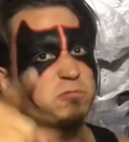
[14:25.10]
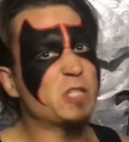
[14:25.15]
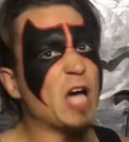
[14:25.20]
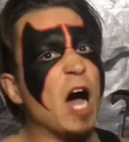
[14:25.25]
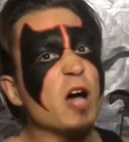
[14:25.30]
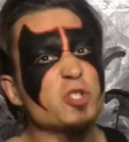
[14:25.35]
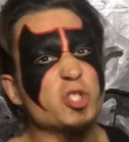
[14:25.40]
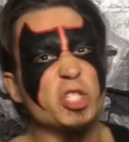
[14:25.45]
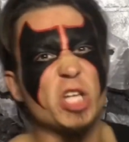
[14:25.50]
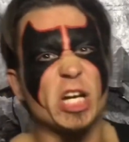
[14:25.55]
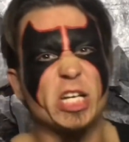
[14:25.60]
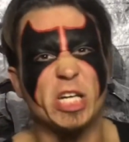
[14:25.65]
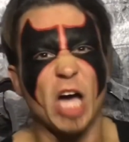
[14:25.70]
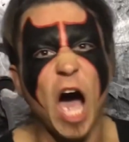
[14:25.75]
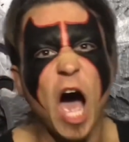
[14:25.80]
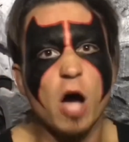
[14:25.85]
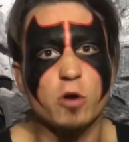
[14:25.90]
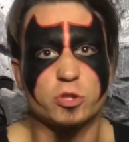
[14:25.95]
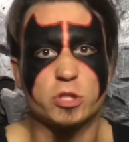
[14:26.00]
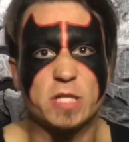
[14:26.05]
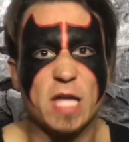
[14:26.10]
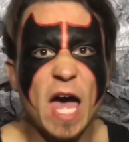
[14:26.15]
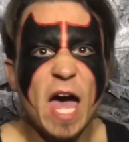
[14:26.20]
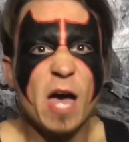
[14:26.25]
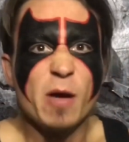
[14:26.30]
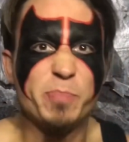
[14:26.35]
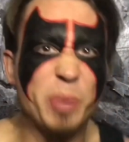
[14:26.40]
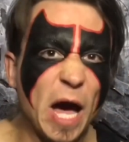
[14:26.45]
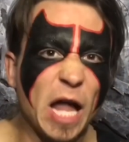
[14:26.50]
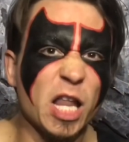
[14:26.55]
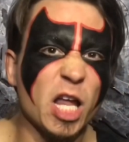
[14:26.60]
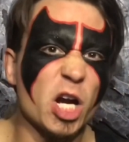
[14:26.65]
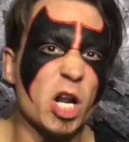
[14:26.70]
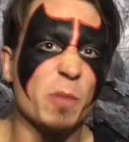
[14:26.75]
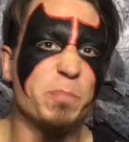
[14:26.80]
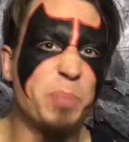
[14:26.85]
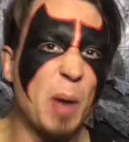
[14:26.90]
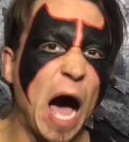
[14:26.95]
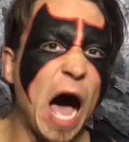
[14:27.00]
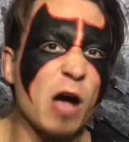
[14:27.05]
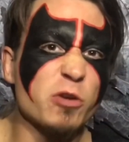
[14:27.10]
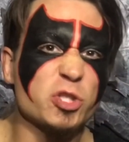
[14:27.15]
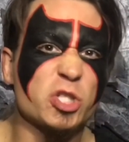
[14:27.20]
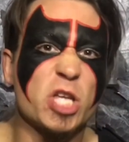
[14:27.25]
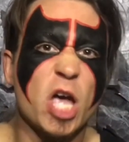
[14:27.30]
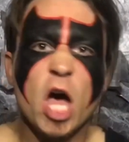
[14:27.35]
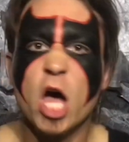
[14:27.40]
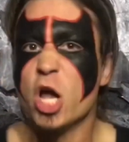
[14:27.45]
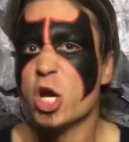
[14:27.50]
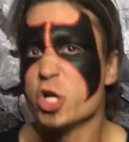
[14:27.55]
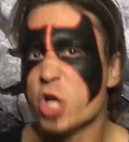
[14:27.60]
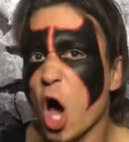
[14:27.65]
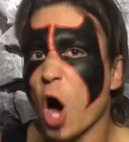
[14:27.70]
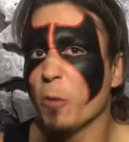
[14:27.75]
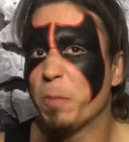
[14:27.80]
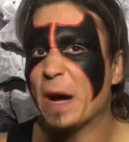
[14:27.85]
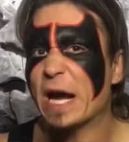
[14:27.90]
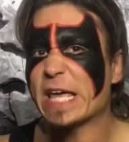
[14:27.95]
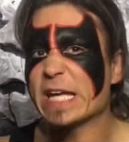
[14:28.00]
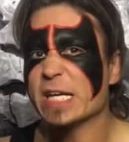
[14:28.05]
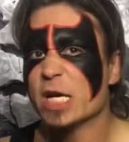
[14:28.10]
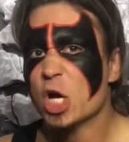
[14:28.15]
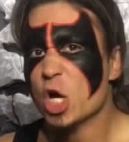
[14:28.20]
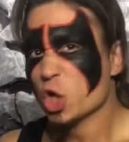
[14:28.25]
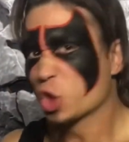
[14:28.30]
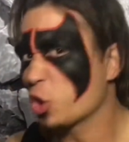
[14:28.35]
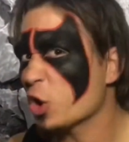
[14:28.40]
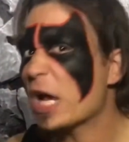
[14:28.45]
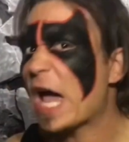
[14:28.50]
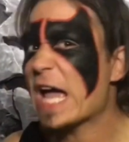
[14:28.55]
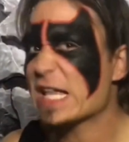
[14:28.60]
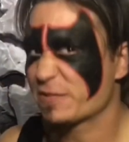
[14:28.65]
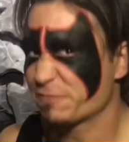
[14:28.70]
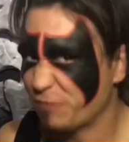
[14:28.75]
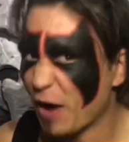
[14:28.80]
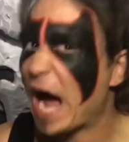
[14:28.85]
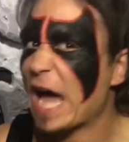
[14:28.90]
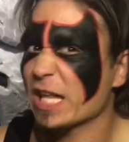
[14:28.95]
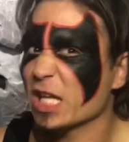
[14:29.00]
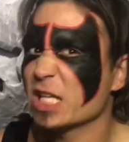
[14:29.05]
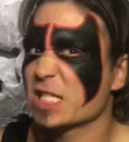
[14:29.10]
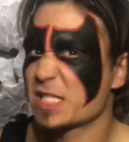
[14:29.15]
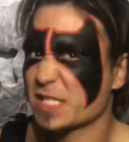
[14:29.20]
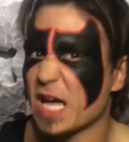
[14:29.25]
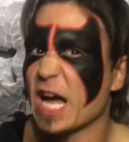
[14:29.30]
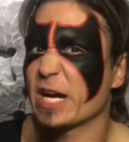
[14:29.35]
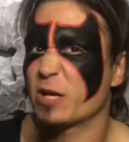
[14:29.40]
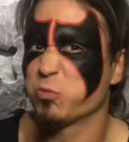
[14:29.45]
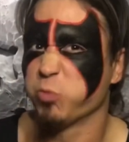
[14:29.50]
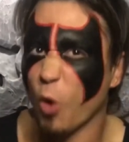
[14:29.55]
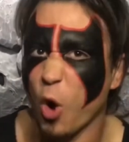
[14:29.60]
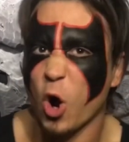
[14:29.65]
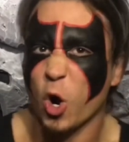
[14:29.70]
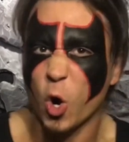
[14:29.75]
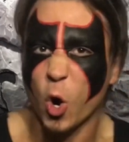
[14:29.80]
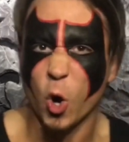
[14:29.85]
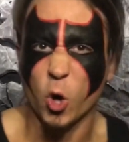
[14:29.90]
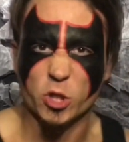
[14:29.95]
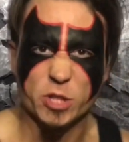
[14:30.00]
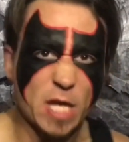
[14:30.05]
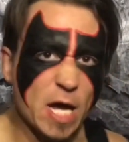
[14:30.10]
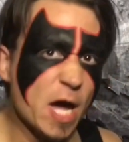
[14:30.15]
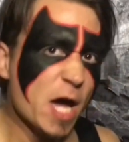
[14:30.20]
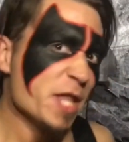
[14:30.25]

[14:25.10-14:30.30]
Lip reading: coast to coast, pillar to post, nobody creates violence like Warhorse.